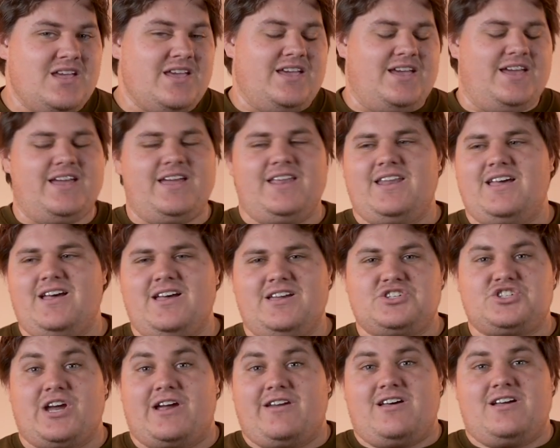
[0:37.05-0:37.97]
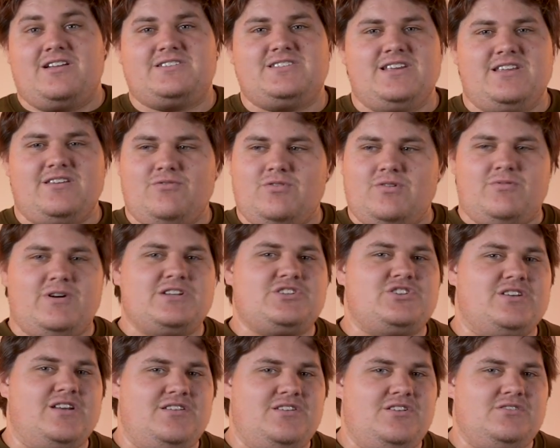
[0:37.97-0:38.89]
And shout out to anyone
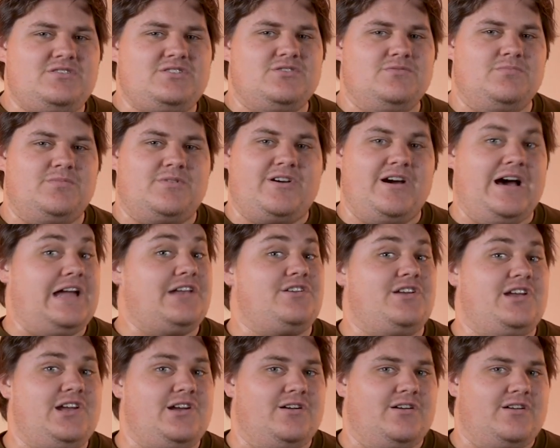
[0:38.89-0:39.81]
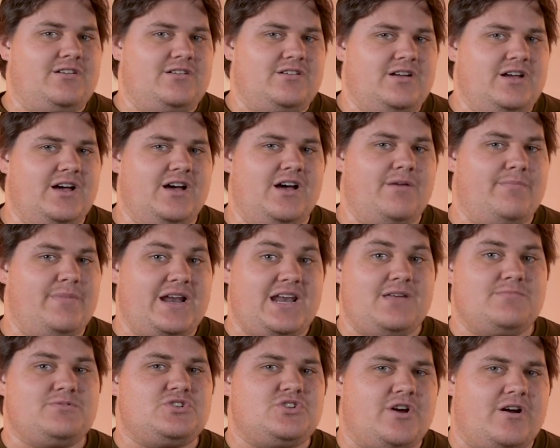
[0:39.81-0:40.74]
watching on YouTube. Glad you're here. My
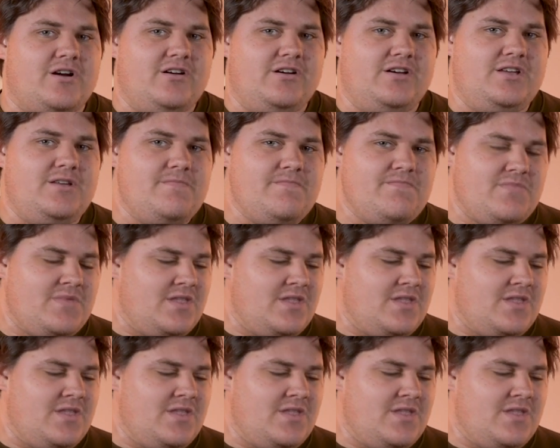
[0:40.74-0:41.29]
name's Charlie.